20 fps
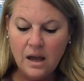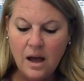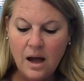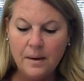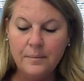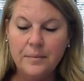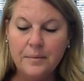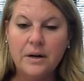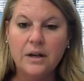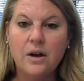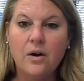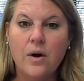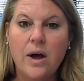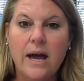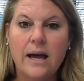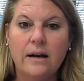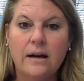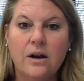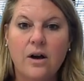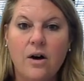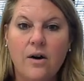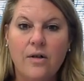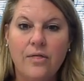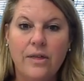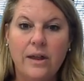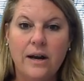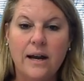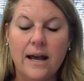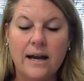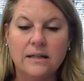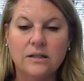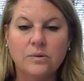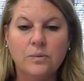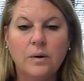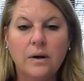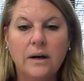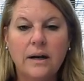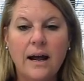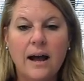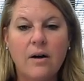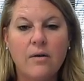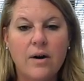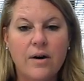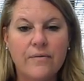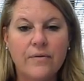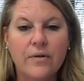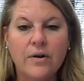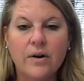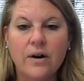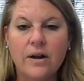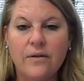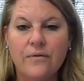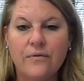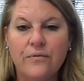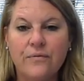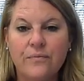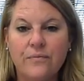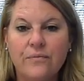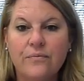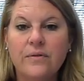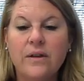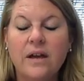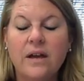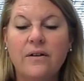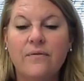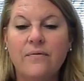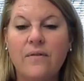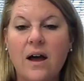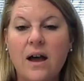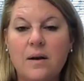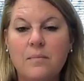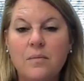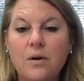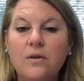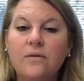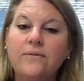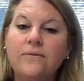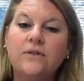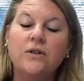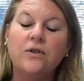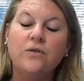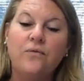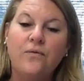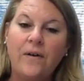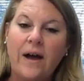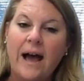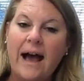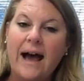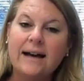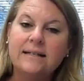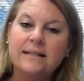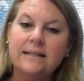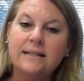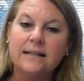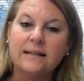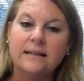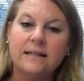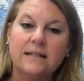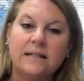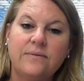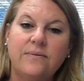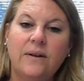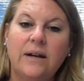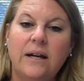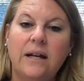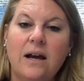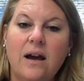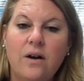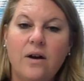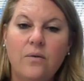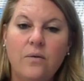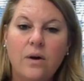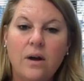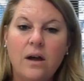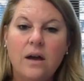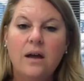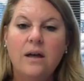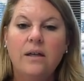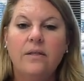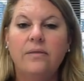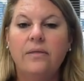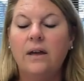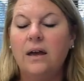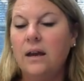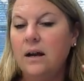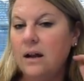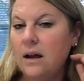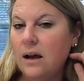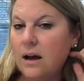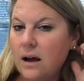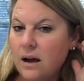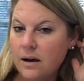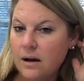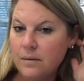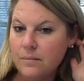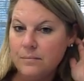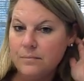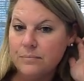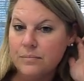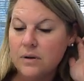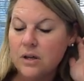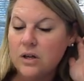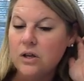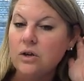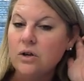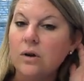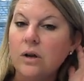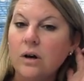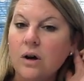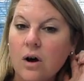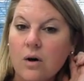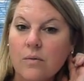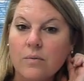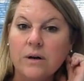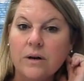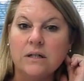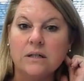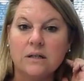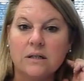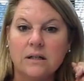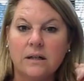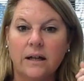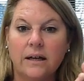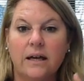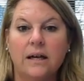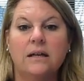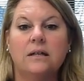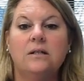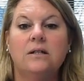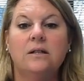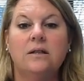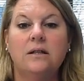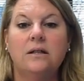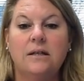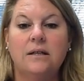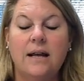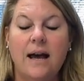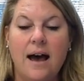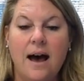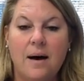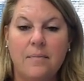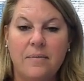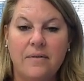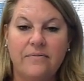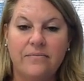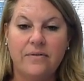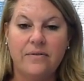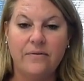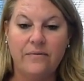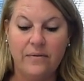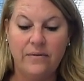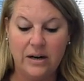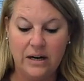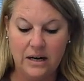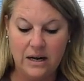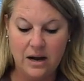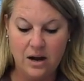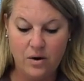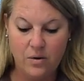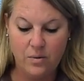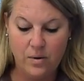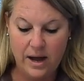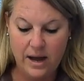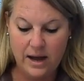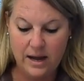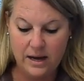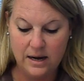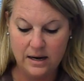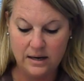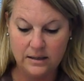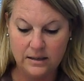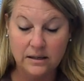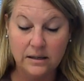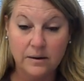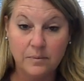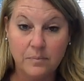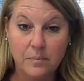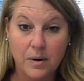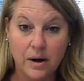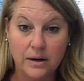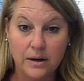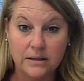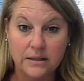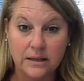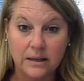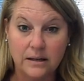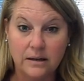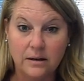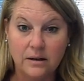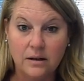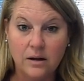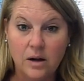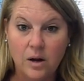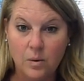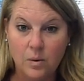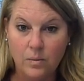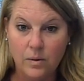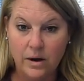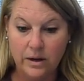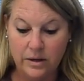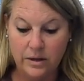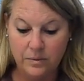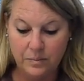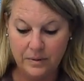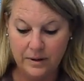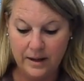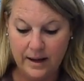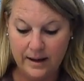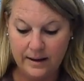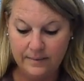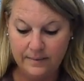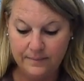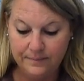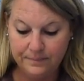I'm going to go ahead and call the next one. However, if I move too fast in this video, then you can always click into the tab of the video and pause it while you play.